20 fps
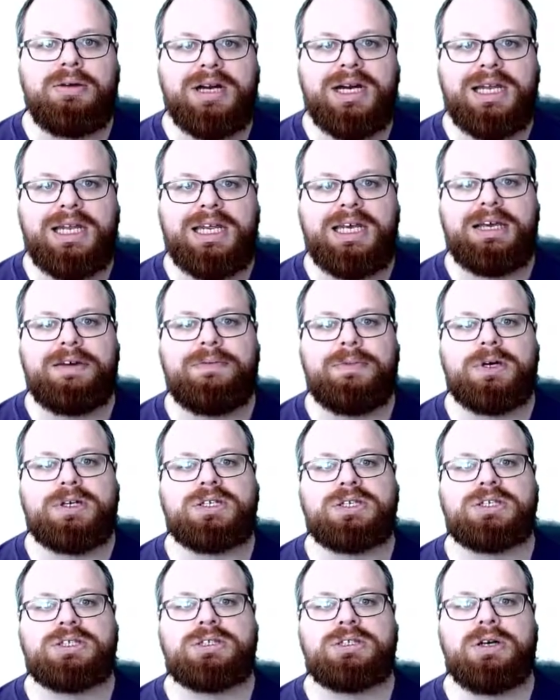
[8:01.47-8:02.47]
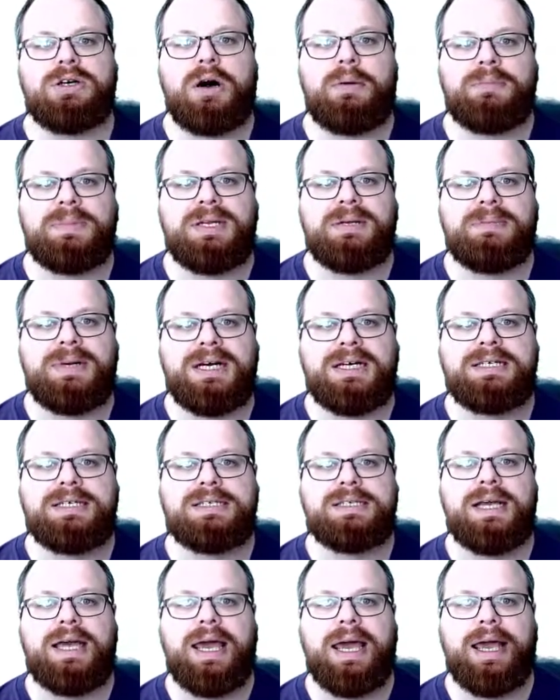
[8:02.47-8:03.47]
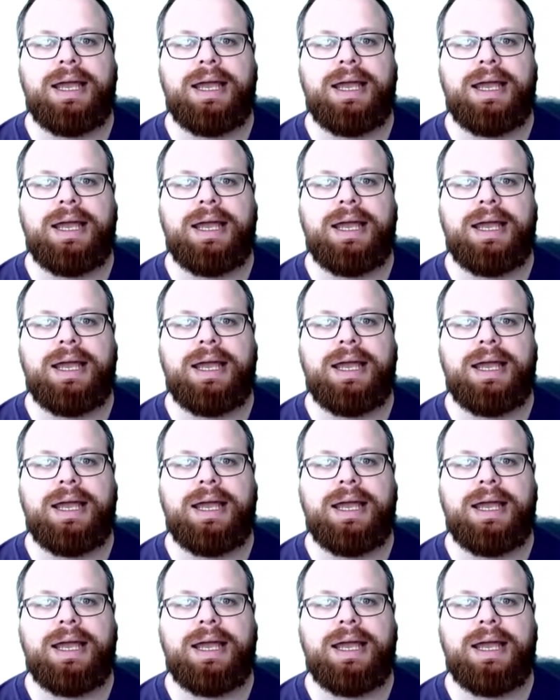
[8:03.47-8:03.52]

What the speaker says: locally want to optimize the